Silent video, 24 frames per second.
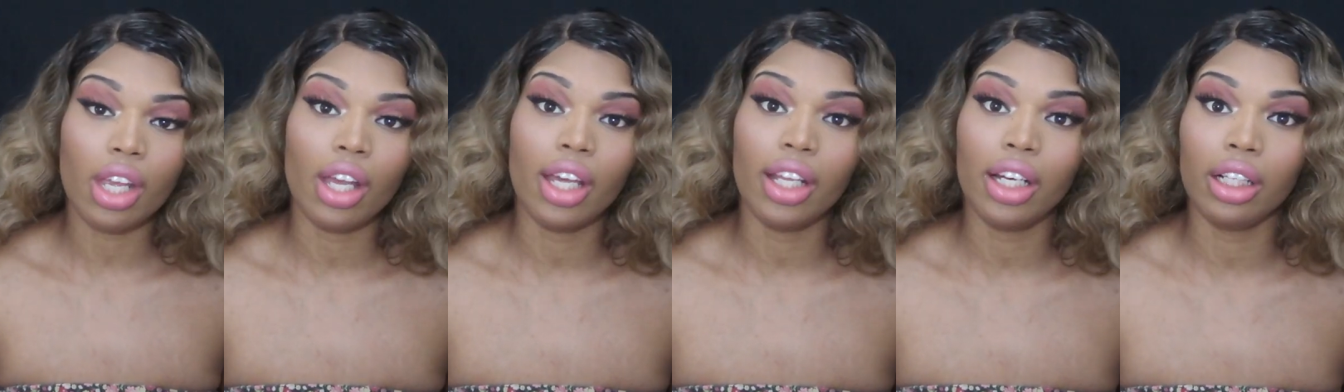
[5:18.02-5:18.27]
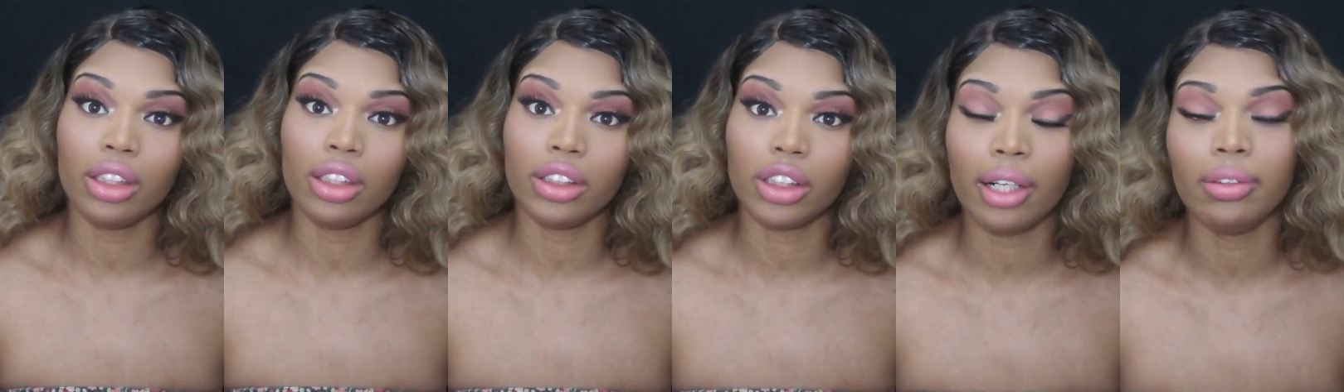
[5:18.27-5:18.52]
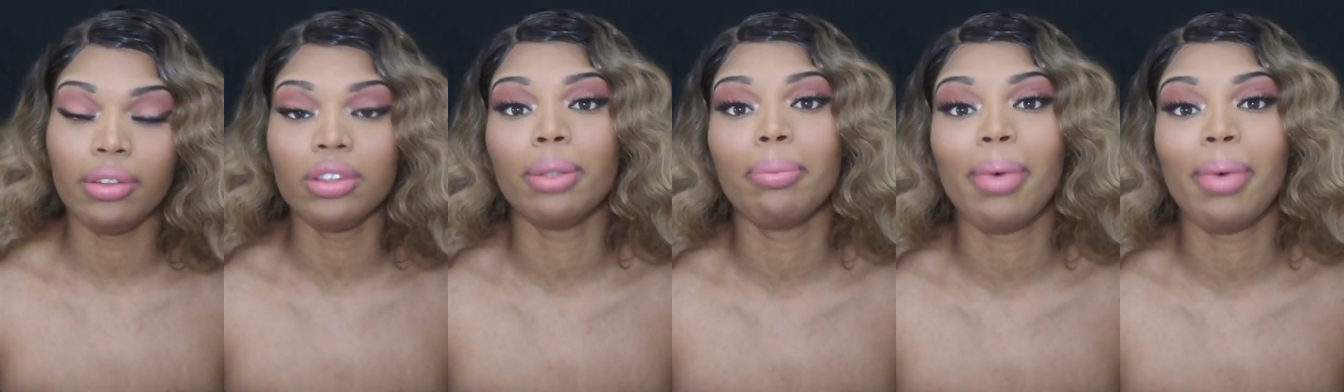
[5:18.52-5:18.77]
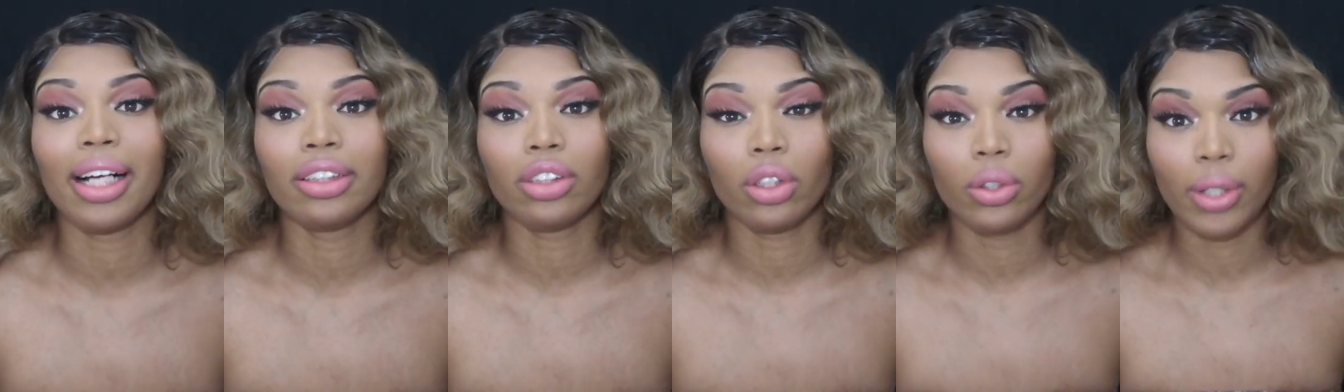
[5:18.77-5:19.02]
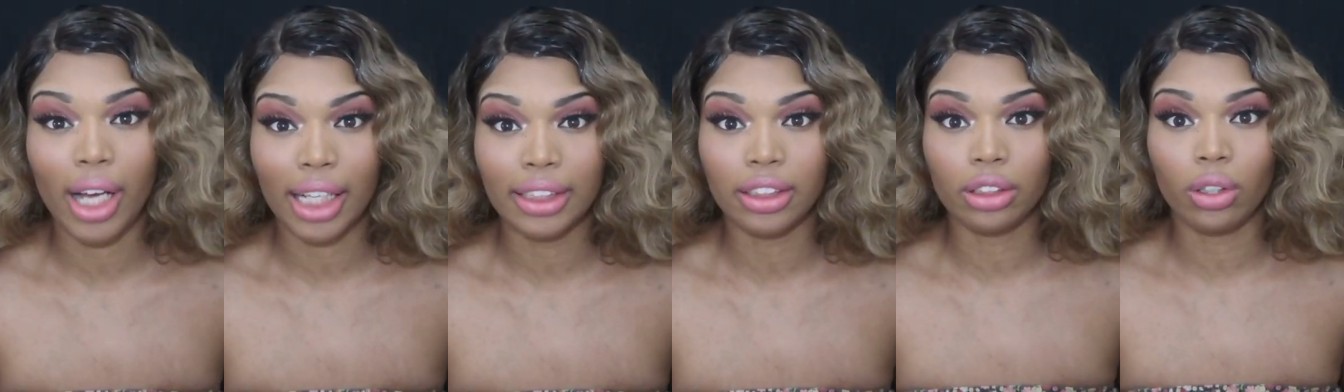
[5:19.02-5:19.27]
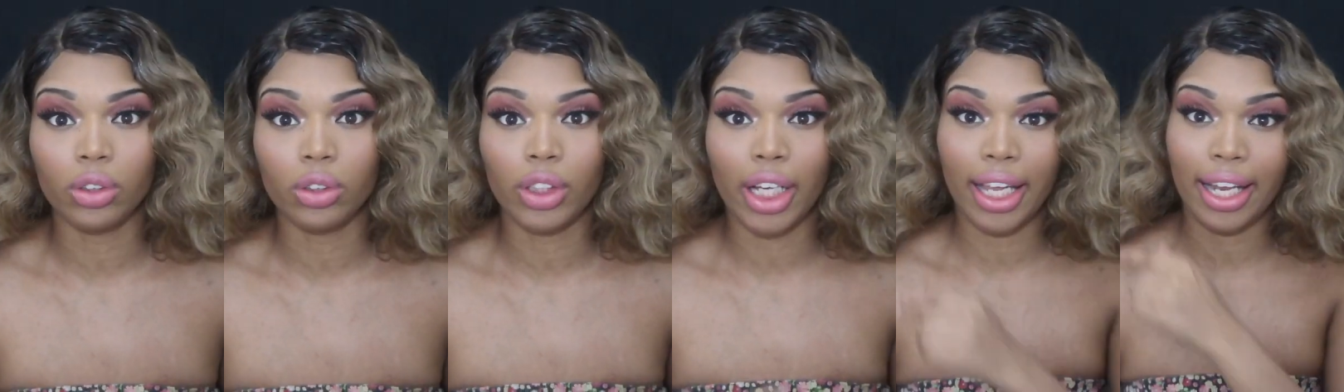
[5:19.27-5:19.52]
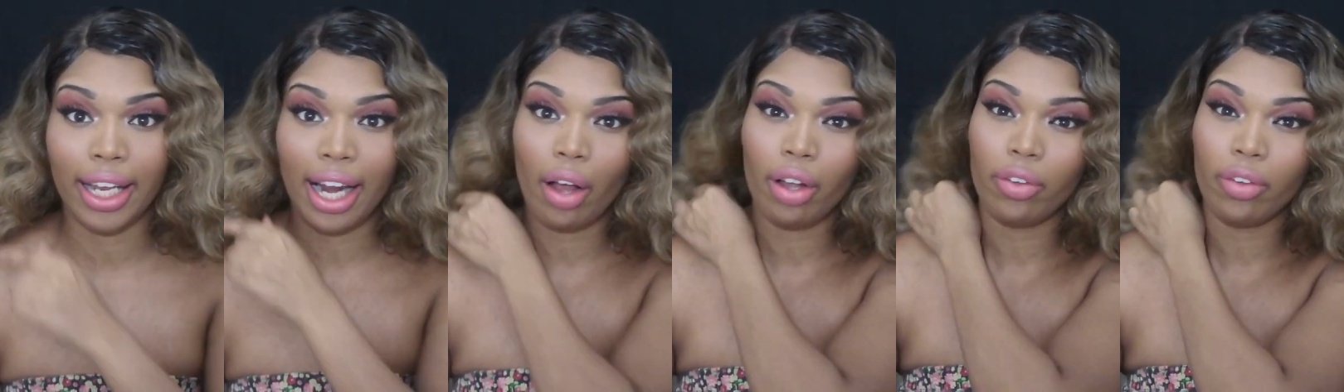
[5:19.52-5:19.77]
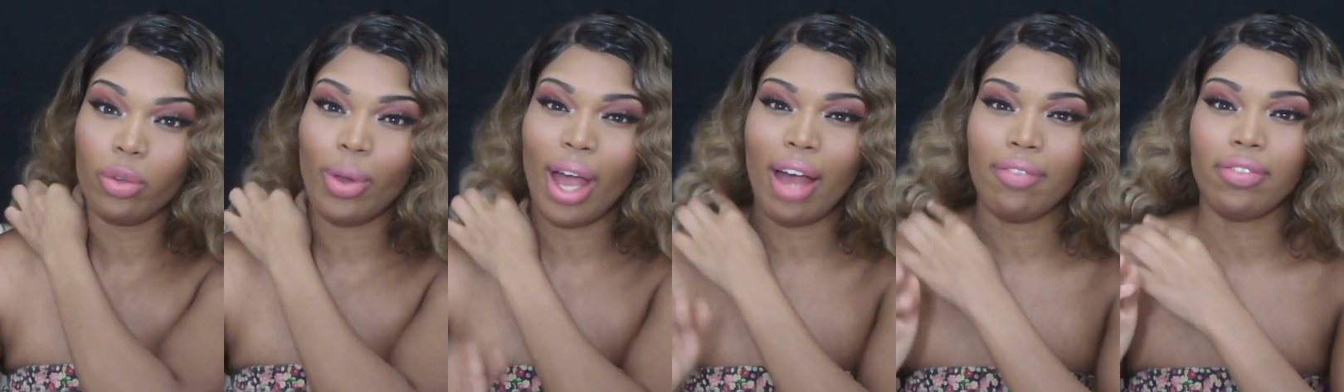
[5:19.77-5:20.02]
in the description box so you guys can go check it out
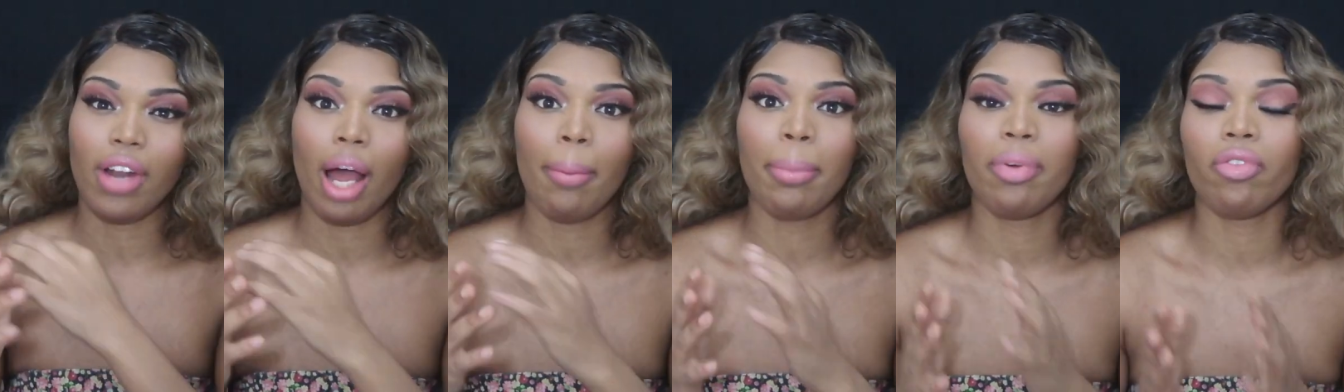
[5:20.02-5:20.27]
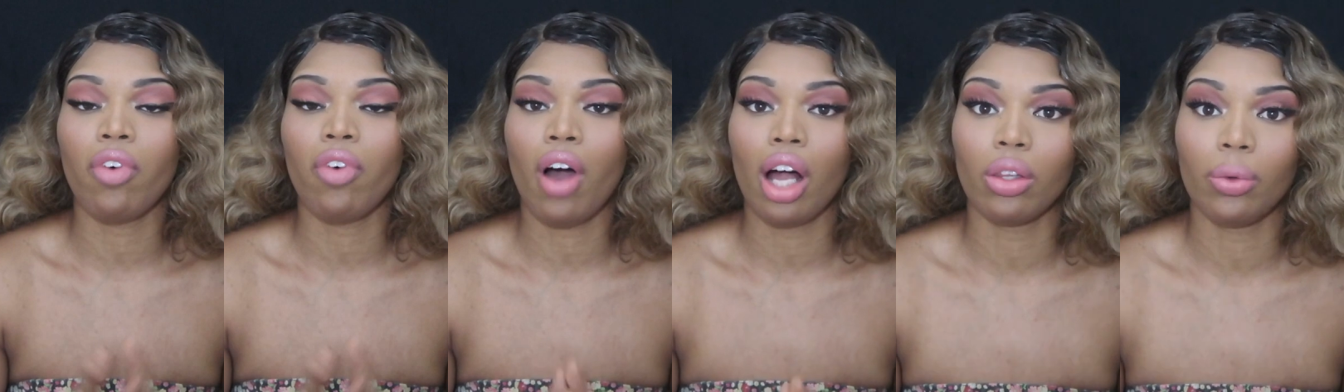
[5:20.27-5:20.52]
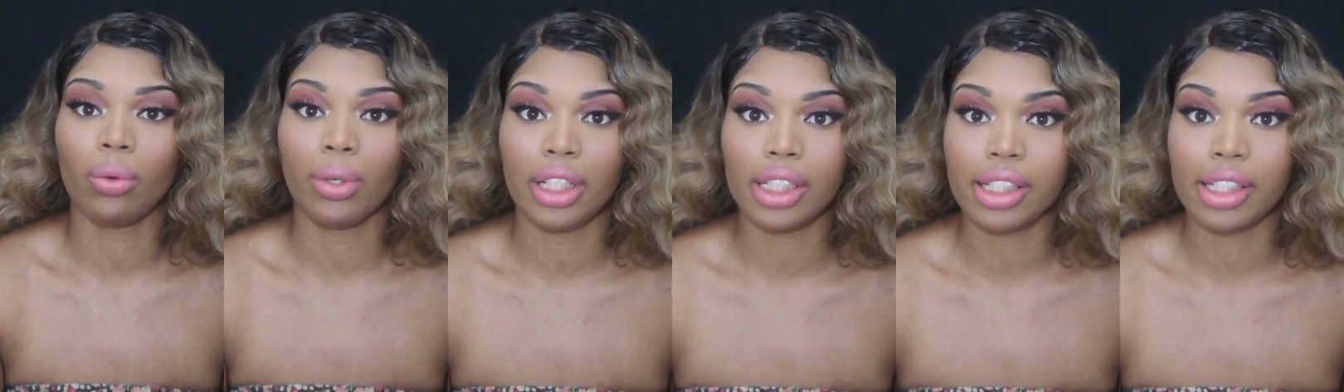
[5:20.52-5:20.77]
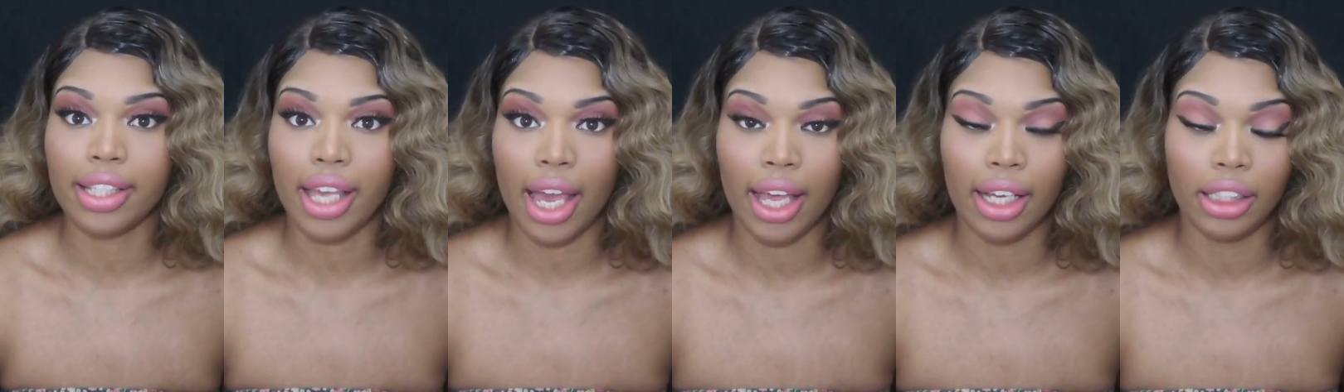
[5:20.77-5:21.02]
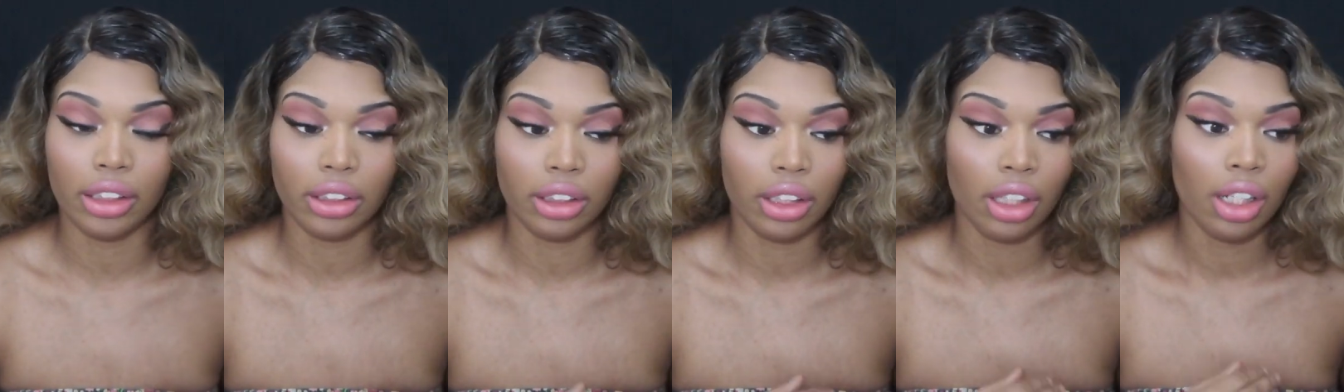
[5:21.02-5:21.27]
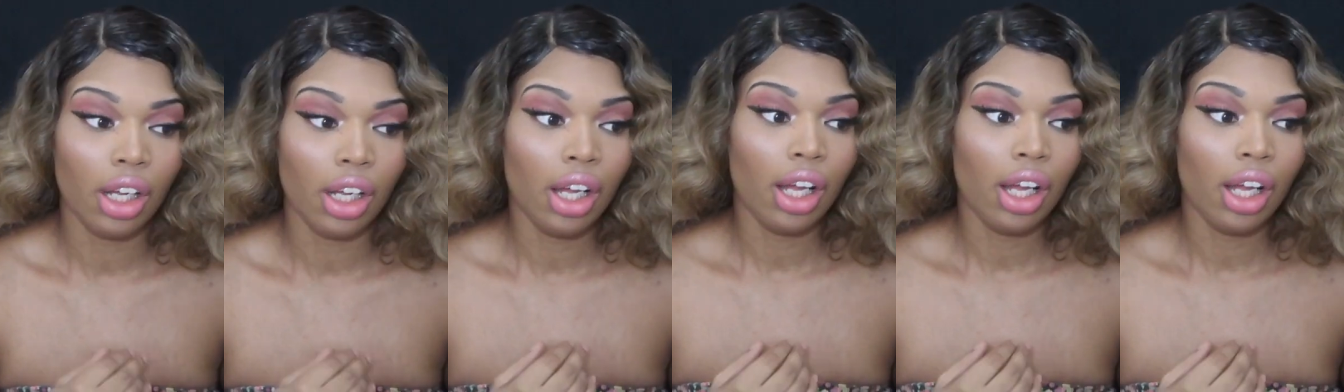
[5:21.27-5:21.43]
if you have not been following this case.